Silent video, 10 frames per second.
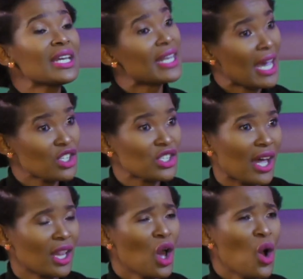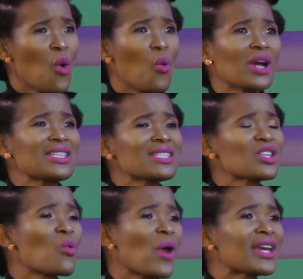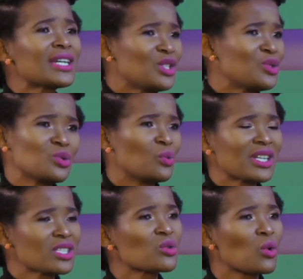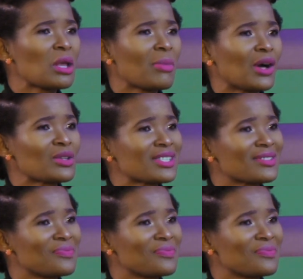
a nutshell, what does Awaken do? What is it all about?